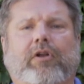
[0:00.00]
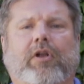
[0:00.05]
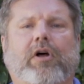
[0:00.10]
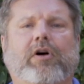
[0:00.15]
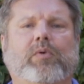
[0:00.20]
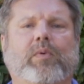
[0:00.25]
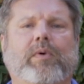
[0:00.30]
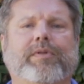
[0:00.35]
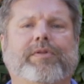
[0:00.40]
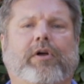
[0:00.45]

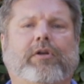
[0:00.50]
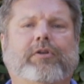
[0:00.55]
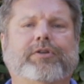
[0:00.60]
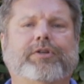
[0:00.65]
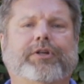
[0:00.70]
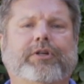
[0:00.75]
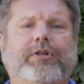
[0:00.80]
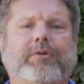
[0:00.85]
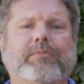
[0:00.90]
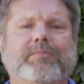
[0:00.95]
along with all
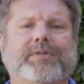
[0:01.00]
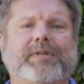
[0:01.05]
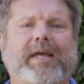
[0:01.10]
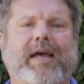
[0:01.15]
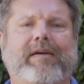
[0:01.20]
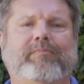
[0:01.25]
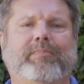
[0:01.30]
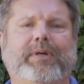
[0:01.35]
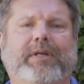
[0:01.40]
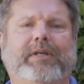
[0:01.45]
terms,
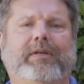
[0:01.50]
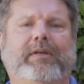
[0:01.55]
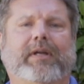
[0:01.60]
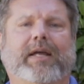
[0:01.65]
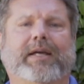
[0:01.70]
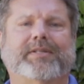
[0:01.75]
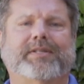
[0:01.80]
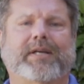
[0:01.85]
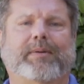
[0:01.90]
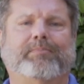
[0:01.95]
have been
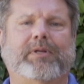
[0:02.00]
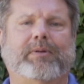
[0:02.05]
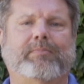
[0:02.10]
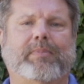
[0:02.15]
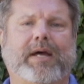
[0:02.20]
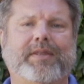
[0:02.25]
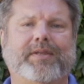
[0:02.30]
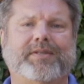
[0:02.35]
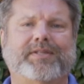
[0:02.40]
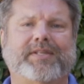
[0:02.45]
accepted
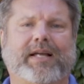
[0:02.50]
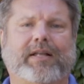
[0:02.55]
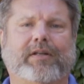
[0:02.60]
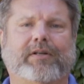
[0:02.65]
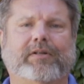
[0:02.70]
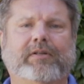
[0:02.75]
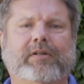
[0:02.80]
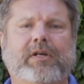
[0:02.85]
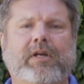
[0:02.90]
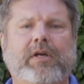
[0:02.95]
by the
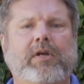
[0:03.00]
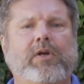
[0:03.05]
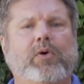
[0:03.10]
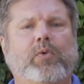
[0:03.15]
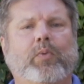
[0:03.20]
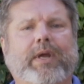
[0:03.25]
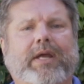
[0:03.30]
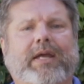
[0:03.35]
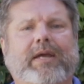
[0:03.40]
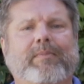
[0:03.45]
seller,
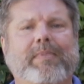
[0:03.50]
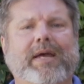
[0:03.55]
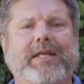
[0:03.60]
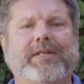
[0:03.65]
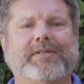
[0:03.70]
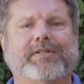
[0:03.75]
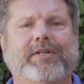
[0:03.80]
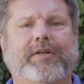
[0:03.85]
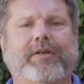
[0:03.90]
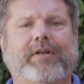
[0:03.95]
we
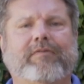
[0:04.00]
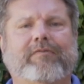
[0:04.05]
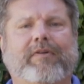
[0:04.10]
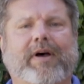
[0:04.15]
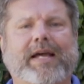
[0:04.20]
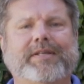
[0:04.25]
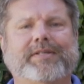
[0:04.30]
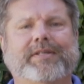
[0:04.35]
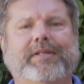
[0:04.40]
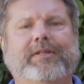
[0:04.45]
commence on
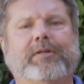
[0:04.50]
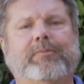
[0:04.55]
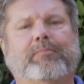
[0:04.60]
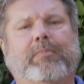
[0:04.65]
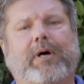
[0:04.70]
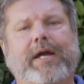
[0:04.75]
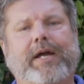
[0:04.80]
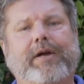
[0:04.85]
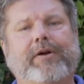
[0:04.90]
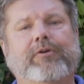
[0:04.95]
advising the
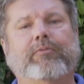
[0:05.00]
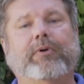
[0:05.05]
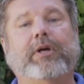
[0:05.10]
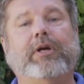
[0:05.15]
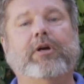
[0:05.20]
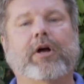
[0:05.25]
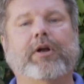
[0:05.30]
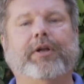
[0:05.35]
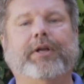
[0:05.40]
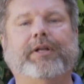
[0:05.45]
buyer
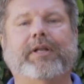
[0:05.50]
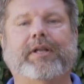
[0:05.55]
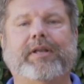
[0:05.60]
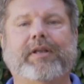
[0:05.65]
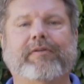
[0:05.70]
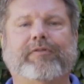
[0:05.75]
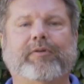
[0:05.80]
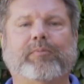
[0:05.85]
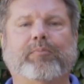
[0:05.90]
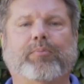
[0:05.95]
regarding the
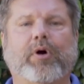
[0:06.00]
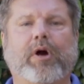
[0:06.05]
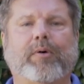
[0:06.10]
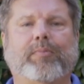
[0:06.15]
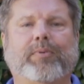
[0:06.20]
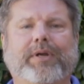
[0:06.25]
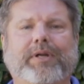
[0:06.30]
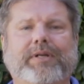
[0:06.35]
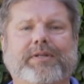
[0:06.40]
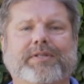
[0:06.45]
different
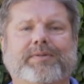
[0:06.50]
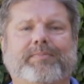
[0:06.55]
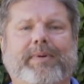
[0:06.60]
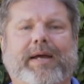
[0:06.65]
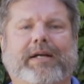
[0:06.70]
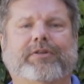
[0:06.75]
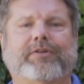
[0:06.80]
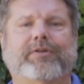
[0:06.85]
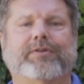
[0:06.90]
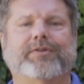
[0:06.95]
property
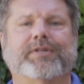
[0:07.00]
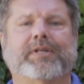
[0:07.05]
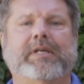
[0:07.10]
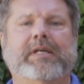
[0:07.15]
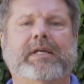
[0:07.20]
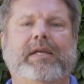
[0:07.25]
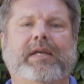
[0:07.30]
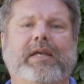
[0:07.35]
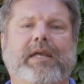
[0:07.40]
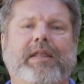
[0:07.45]
inspectors
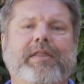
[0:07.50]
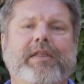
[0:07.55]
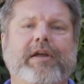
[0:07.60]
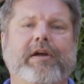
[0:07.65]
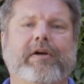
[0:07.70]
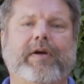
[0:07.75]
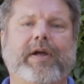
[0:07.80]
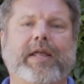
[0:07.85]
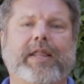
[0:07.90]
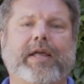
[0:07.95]
in the
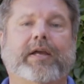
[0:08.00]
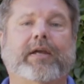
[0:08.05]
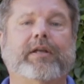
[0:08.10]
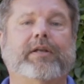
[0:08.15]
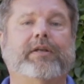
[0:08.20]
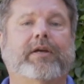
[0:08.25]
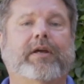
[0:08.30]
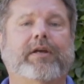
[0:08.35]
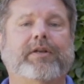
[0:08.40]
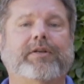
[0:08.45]
area that
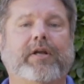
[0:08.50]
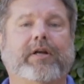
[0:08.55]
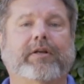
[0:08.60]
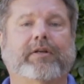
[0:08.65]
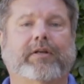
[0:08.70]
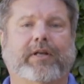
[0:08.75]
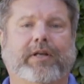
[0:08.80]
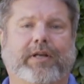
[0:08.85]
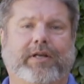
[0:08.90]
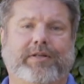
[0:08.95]
can
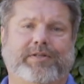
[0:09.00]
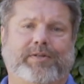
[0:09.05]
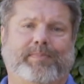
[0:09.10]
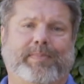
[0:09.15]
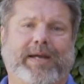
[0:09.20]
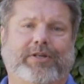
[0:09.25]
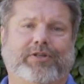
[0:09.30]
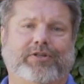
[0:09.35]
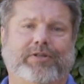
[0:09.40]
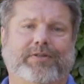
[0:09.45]
conduct
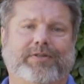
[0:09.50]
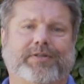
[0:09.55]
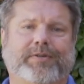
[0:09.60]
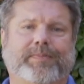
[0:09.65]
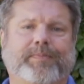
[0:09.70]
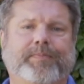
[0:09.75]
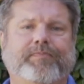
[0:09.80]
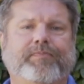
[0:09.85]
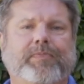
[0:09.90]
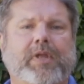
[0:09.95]
inspections.